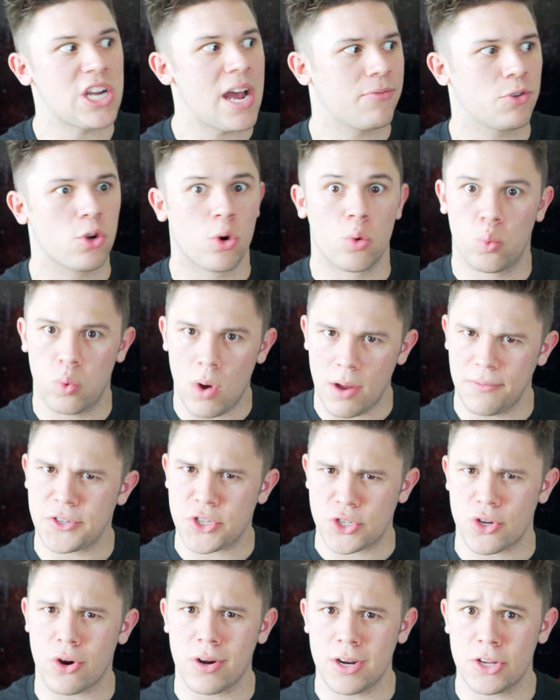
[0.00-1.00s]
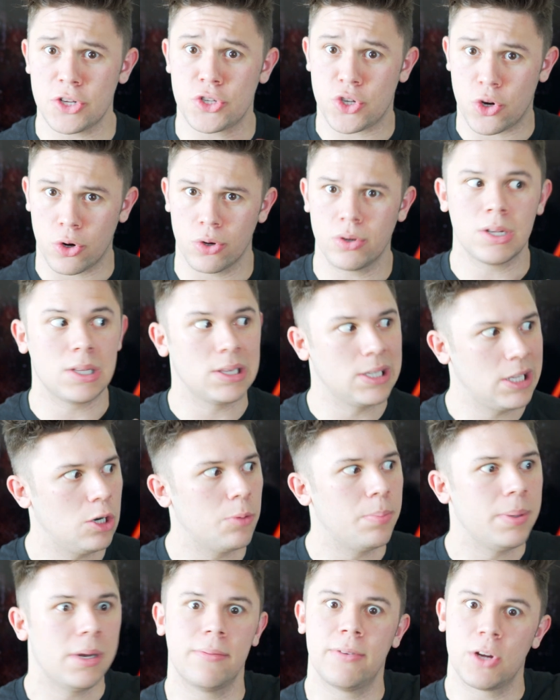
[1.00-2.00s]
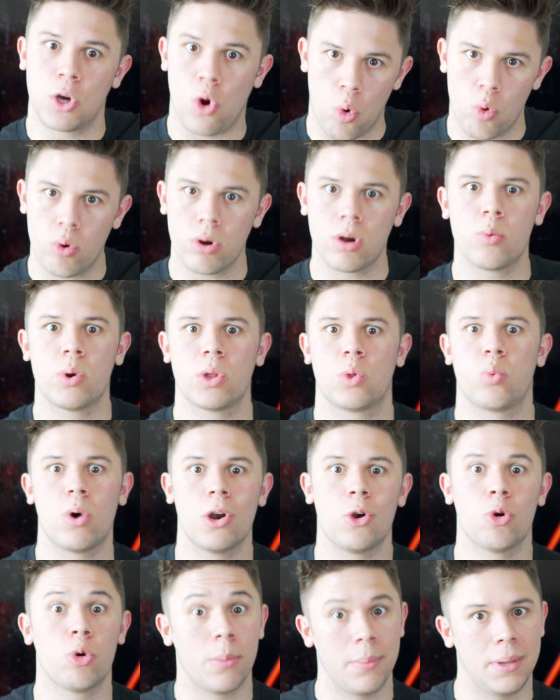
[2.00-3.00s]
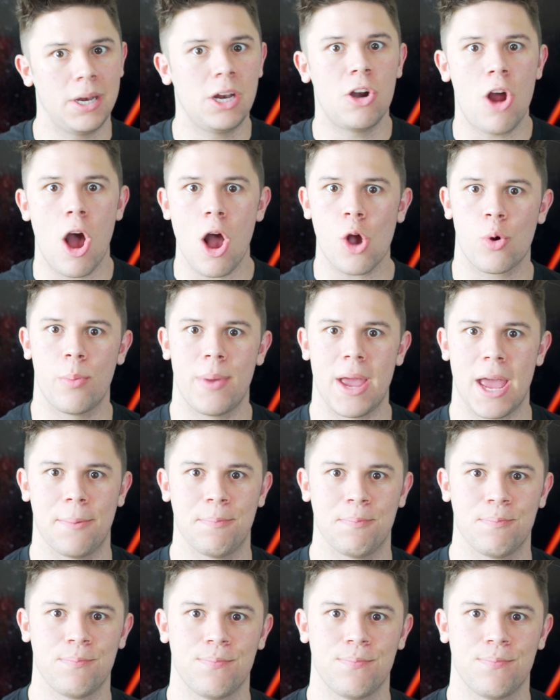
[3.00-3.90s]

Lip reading: which after a rough start has turned a little bit of a corner with Wonder Woman and Aquaman.